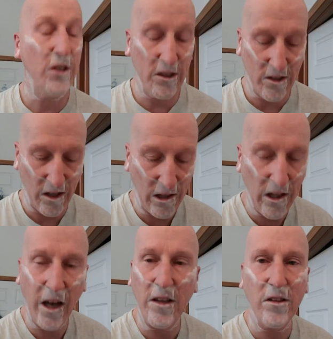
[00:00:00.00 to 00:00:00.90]
Just a
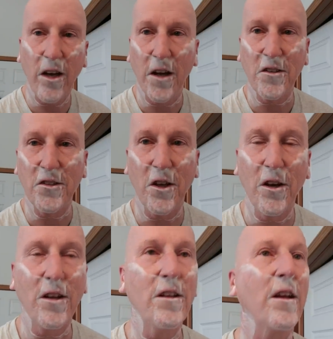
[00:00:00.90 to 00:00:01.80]
light touch is
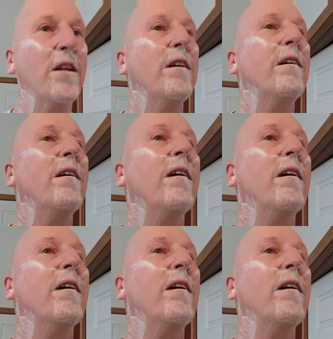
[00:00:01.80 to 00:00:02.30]
all you need.